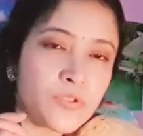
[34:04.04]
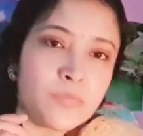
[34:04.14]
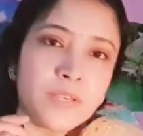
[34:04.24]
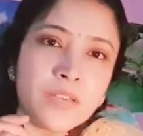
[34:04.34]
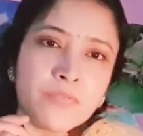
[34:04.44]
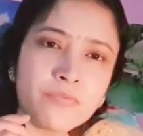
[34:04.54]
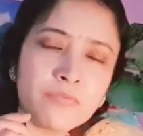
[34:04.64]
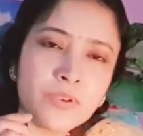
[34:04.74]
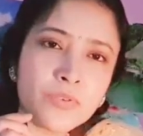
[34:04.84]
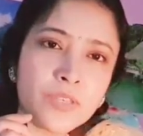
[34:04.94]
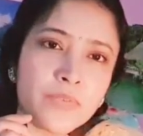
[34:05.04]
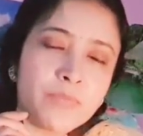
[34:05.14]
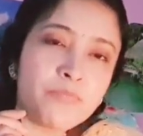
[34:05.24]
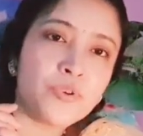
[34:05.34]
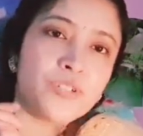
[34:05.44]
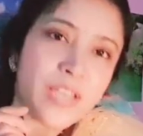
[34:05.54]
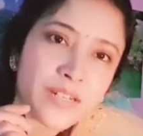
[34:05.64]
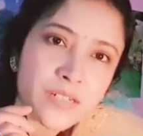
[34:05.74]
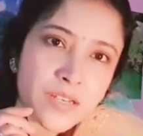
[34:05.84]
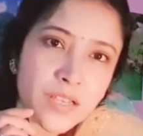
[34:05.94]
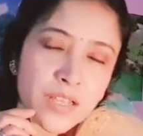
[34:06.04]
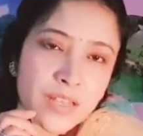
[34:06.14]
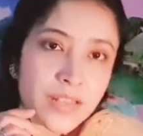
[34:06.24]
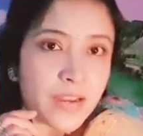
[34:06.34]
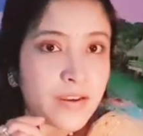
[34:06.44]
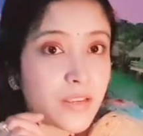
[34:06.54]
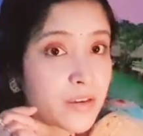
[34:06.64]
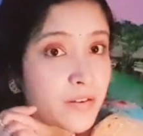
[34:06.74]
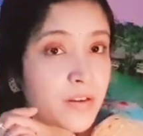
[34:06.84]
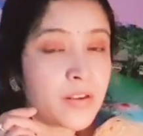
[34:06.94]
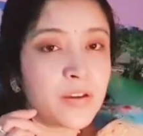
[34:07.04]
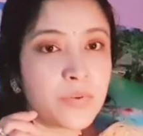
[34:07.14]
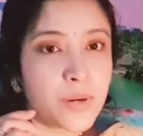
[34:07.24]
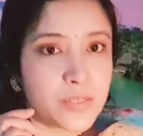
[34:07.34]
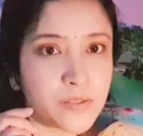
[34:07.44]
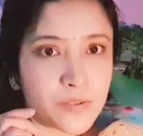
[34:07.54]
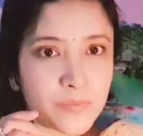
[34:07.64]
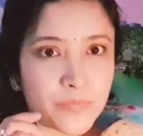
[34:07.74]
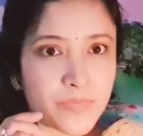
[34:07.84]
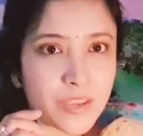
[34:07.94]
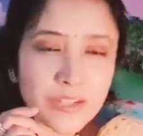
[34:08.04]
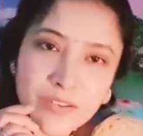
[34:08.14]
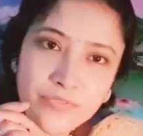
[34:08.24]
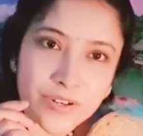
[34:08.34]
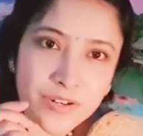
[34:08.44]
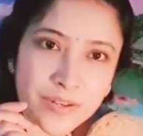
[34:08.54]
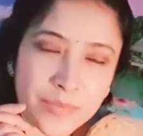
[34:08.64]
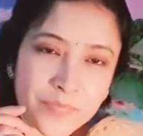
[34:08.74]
be, they will protect their near and dear ones, definitely.